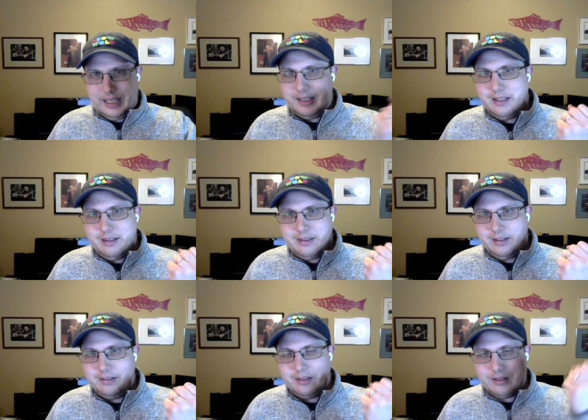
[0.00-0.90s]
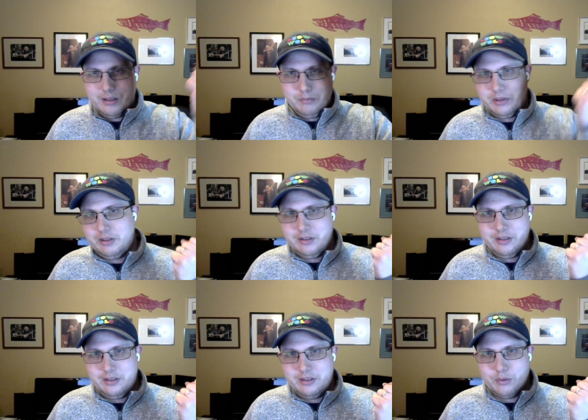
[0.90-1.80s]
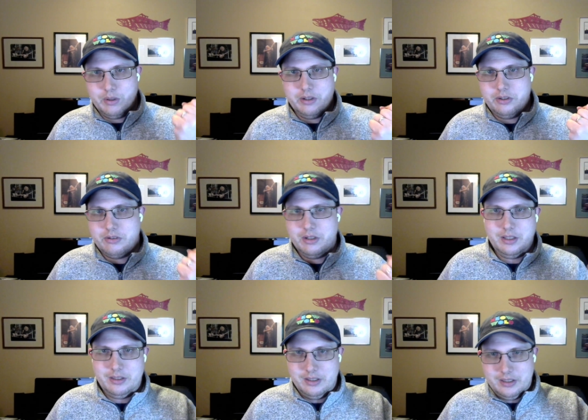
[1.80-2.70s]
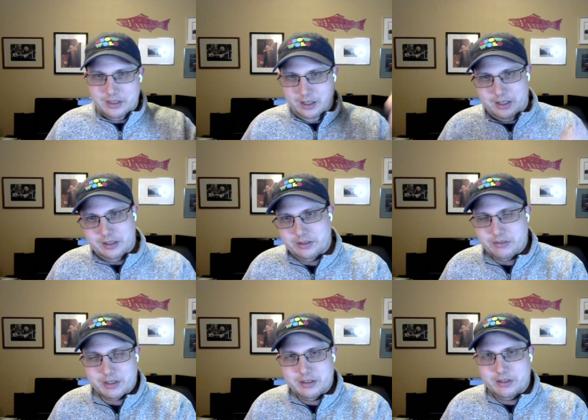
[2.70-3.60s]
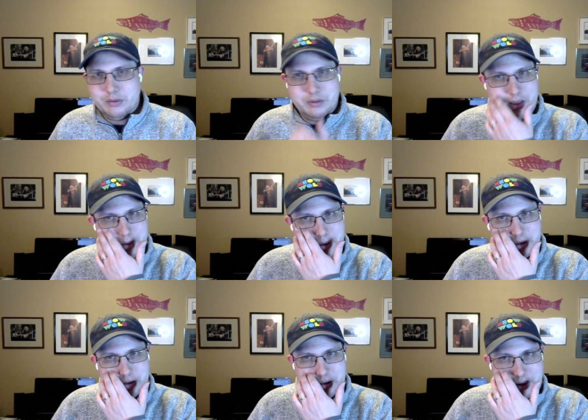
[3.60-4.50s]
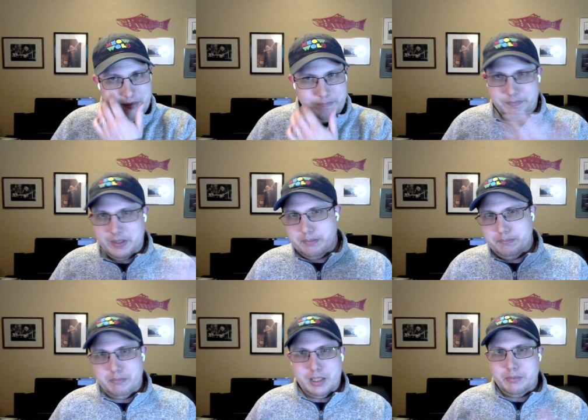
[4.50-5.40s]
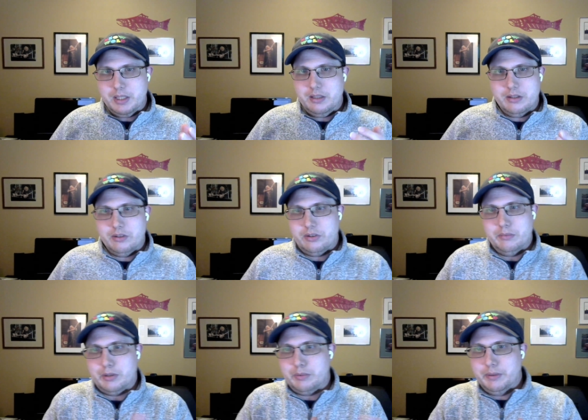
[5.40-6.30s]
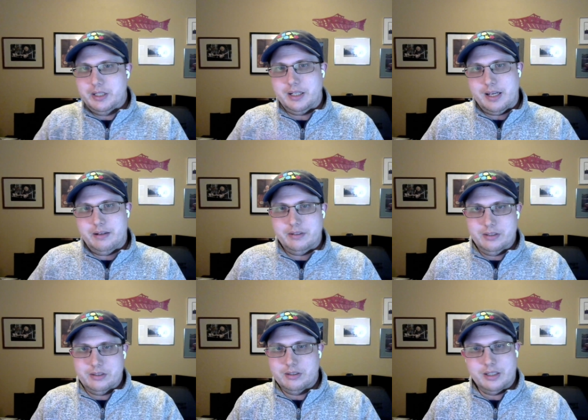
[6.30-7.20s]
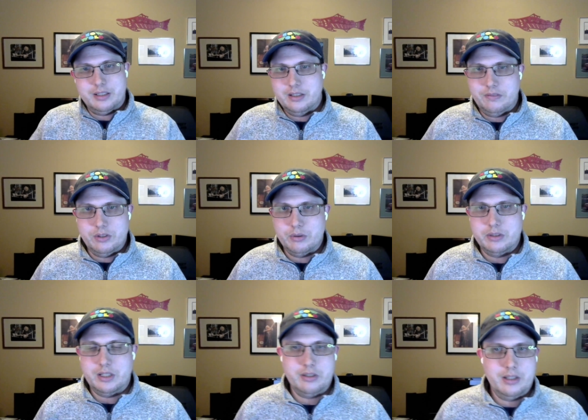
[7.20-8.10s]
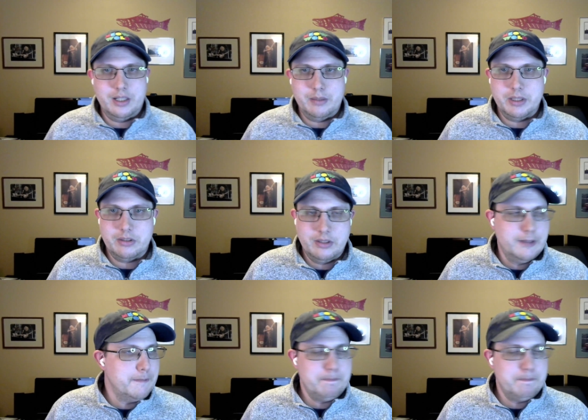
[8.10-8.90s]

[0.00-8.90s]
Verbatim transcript: anything that comes in in the query string uh, directly to a database. and maybe does some splitting out into like individual JSON objects.